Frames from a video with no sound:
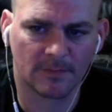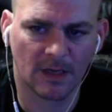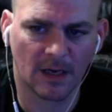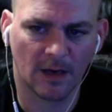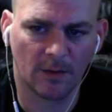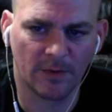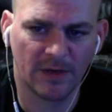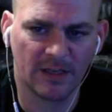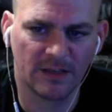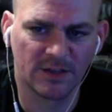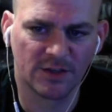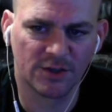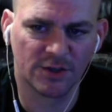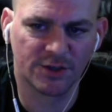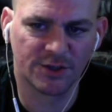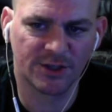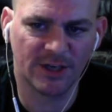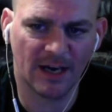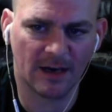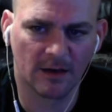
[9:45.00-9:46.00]
We need to
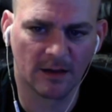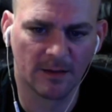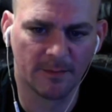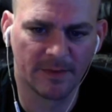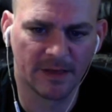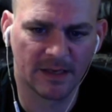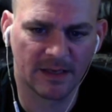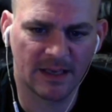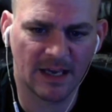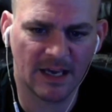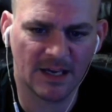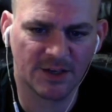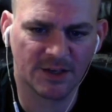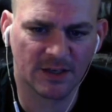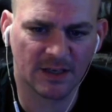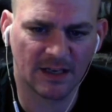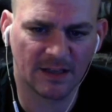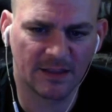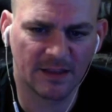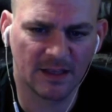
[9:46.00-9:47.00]
just check on the mitigation.
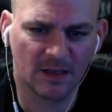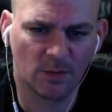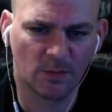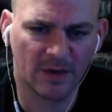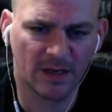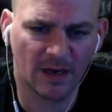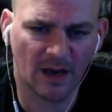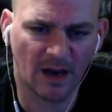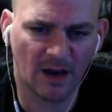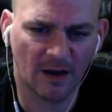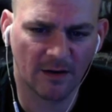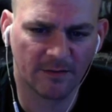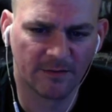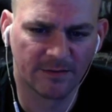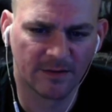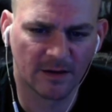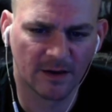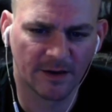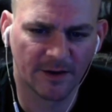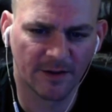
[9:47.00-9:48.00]
I think we have
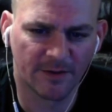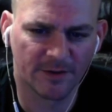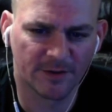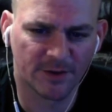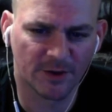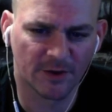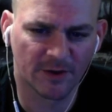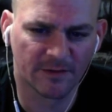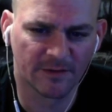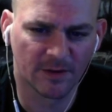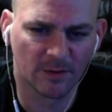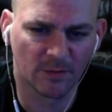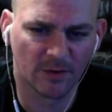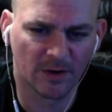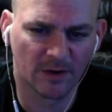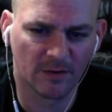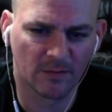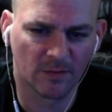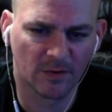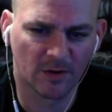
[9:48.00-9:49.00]
another turn of it.
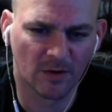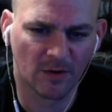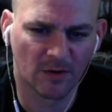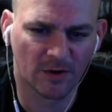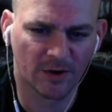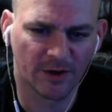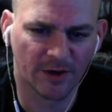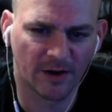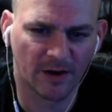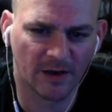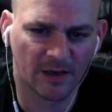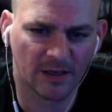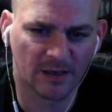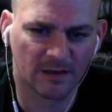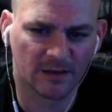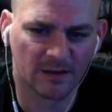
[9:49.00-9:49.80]
We're all good on it.